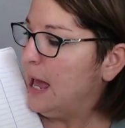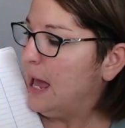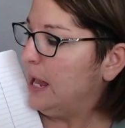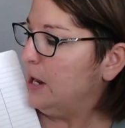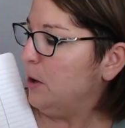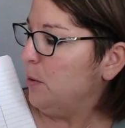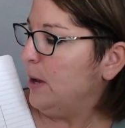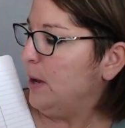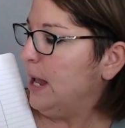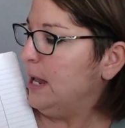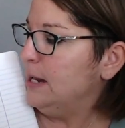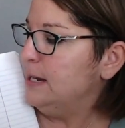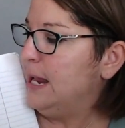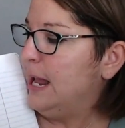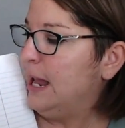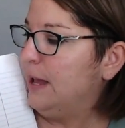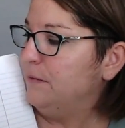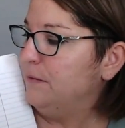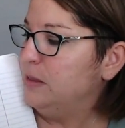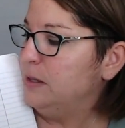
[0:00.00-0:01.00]
I go ahead
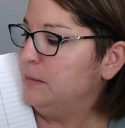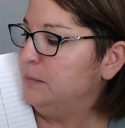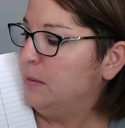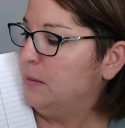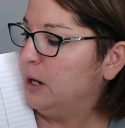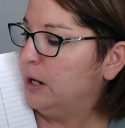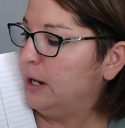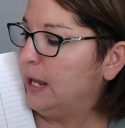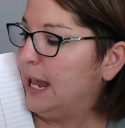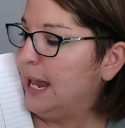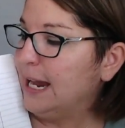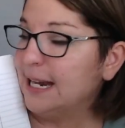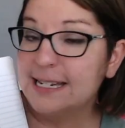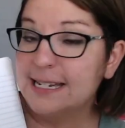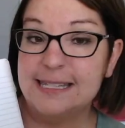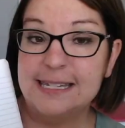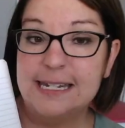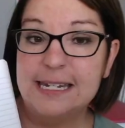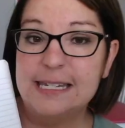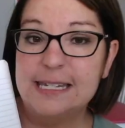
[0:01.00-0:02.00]
and have them mark
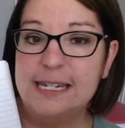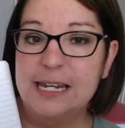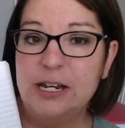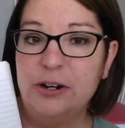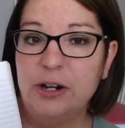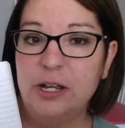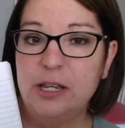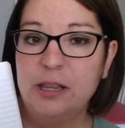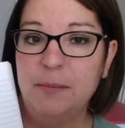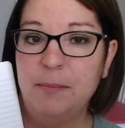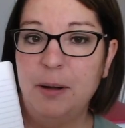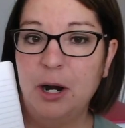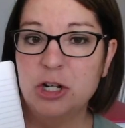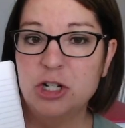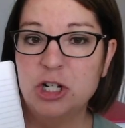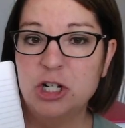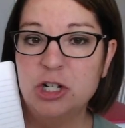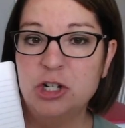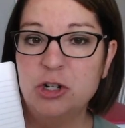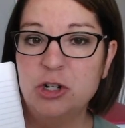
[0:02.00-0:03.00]
X's here in the margin